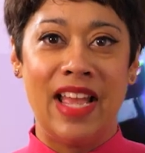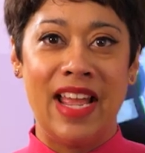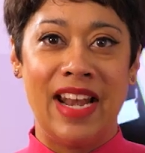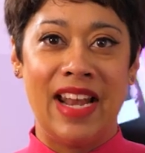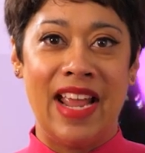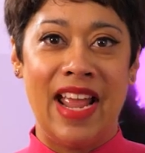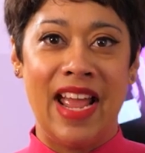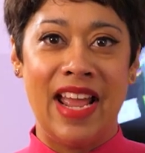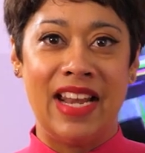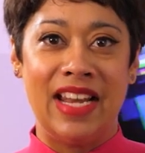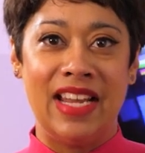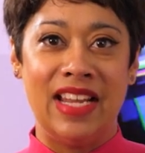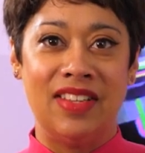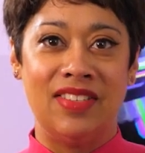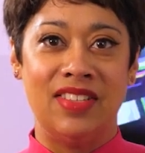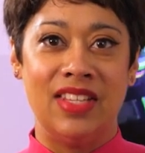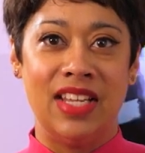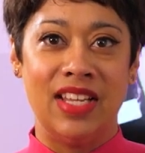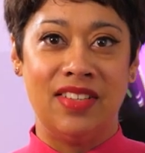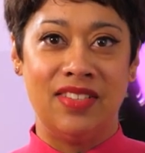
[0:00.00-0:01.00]
Lanahan is
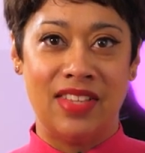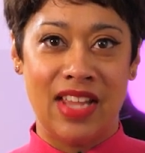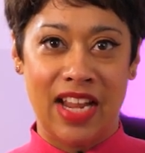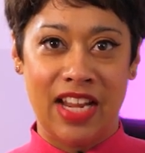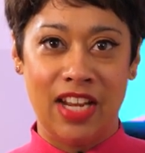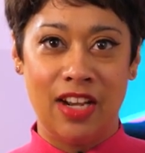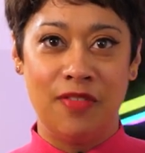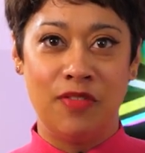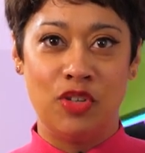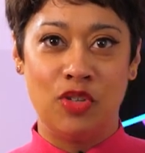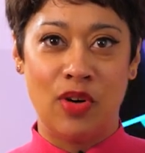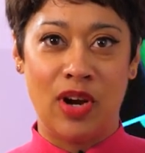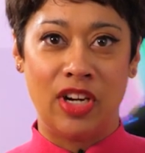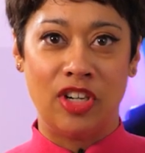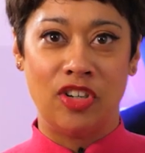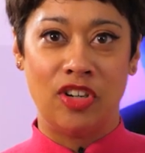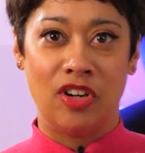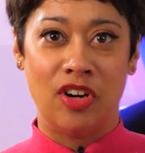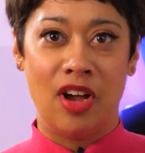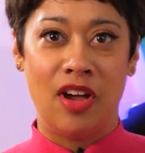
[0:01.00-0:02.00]
the executive
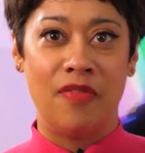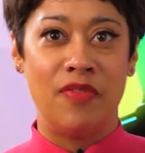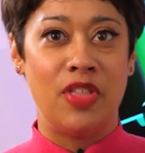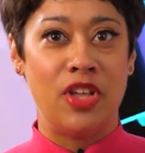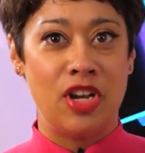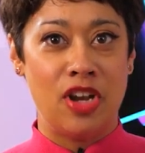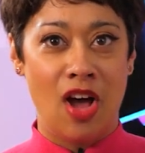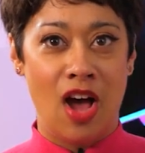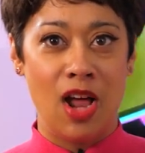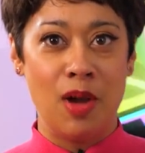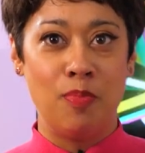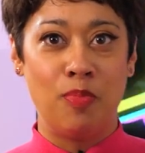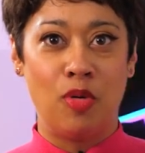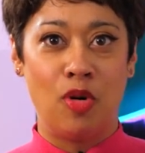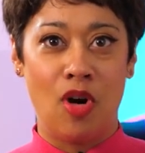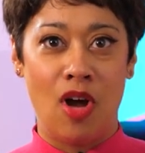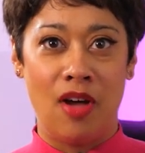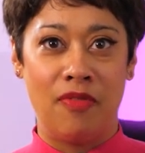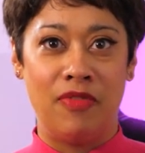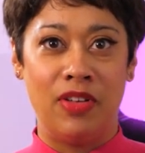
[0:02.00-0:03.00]
director of the
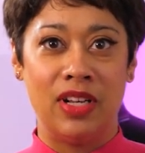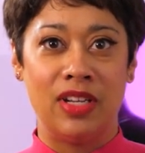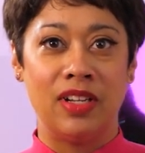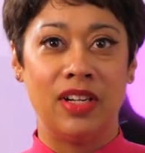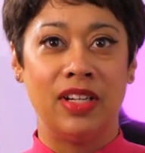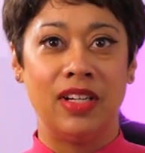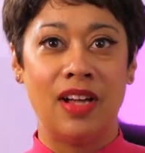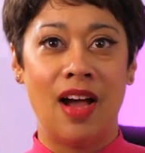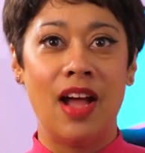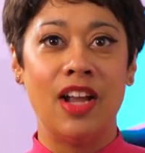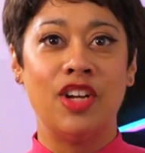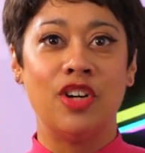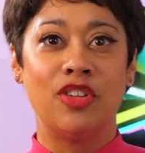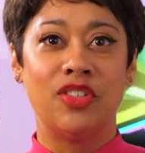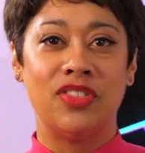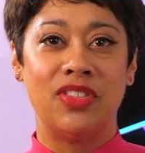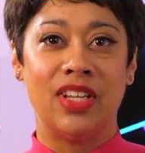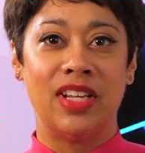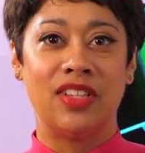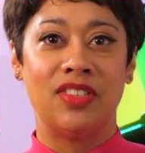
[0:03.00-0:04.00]
nonprofit Got Your
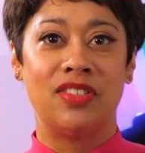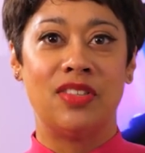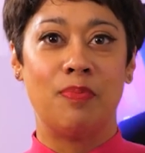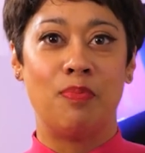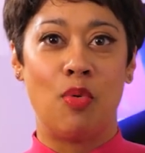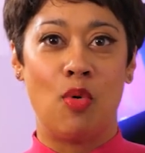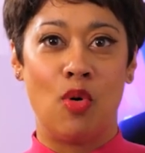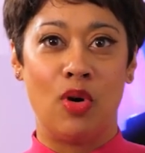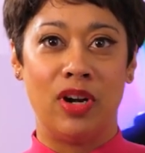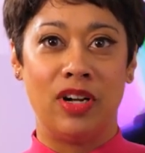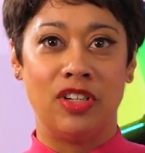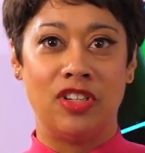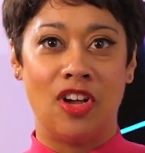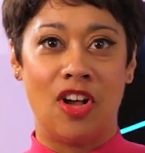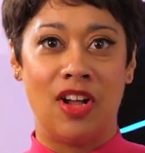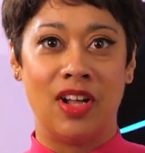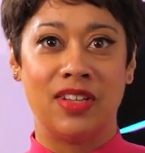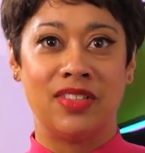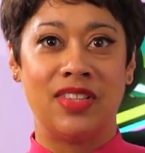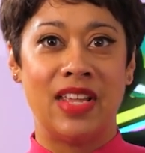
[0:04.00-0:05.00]
Six Support
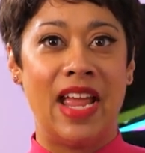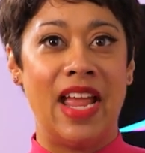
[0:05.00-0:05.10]
Dogs,